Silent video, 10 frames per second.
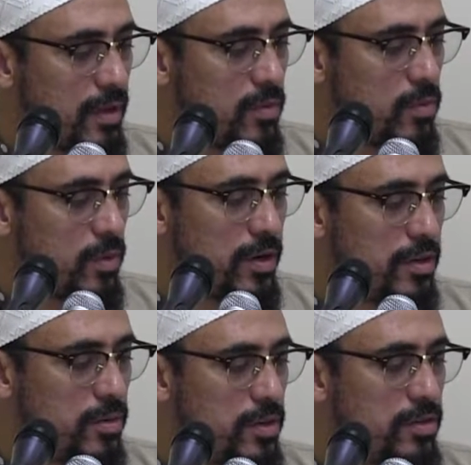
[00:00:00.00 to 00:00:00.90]
One of
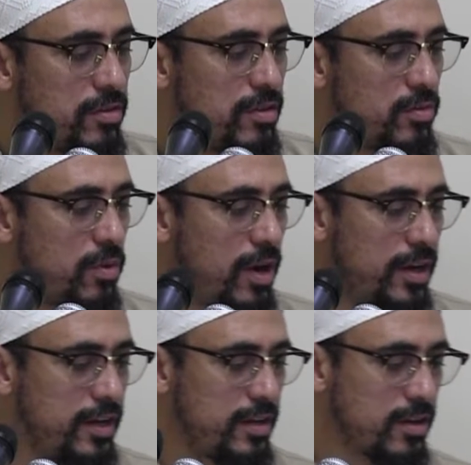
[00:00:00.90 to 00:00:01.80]
the reasons why
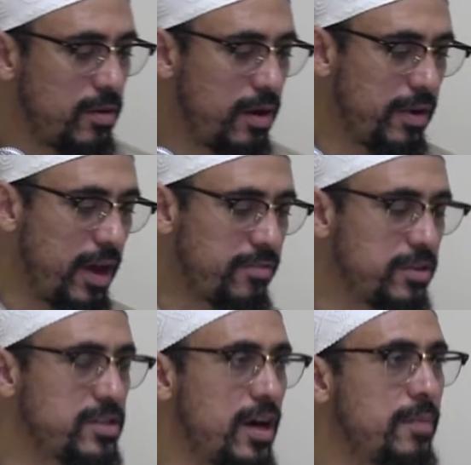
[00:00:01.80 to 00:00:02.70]
he didn't go out
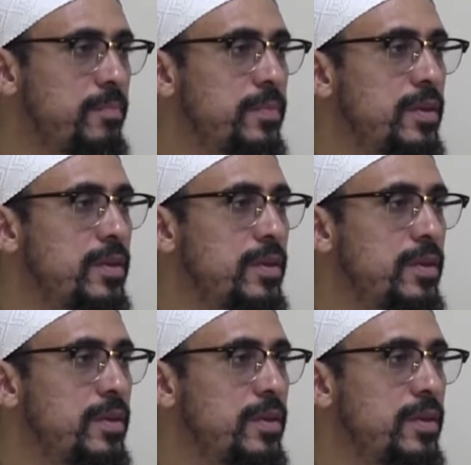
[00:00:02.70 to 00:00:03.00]
every time